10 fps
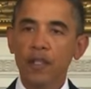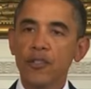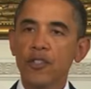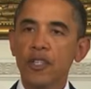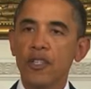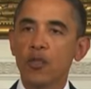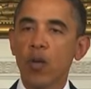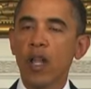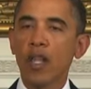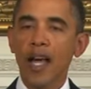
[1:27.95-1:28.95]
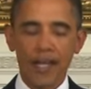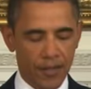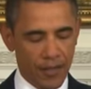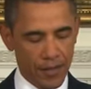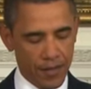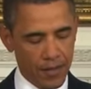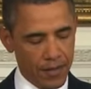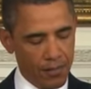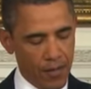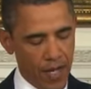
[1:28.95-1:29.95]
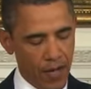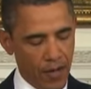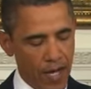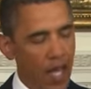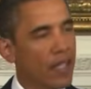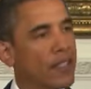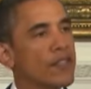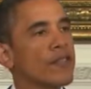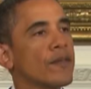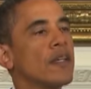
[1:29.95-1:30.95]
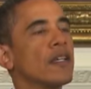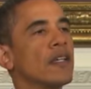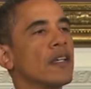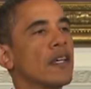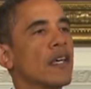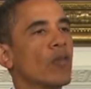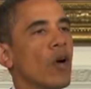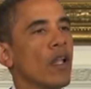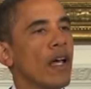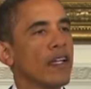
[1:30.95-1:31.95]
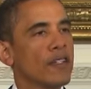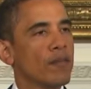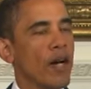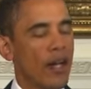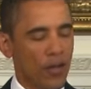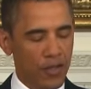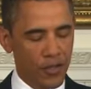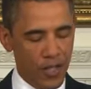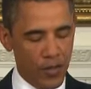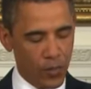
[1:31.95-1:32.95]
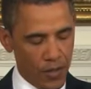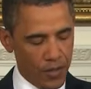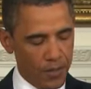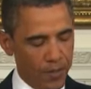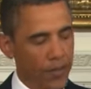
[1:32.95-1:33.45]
She is well-liked by her colleagues and well-liked by her constituents.